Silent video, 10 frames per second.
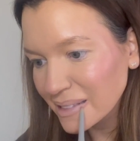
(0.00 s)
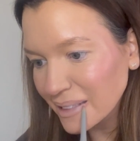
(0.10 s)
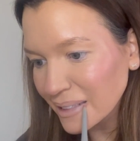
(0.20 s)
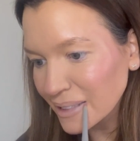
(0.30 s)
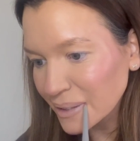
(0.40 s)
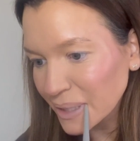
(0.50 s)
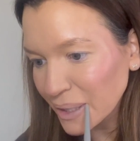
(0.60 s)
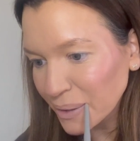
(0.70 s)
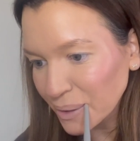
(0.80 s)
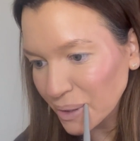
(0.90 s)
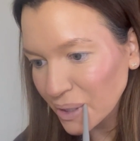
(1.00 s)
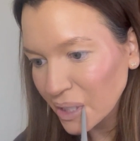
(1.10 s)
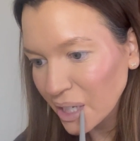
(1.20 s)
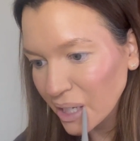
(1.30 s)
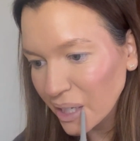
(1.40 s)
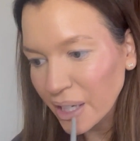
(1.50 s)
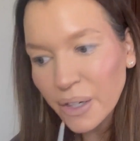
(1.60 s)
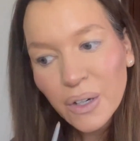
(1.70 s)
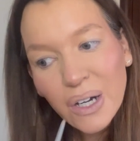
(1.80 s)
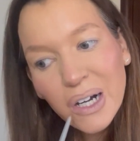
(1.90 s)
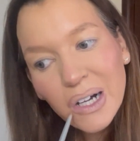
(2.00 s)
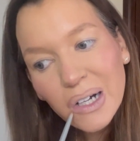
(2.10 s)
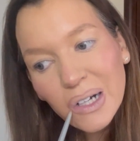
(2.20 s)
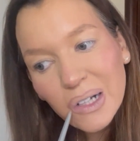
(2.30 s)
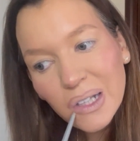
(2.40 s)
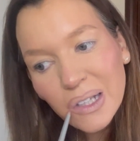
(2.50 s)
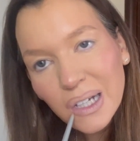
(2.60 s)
I do it all. It all.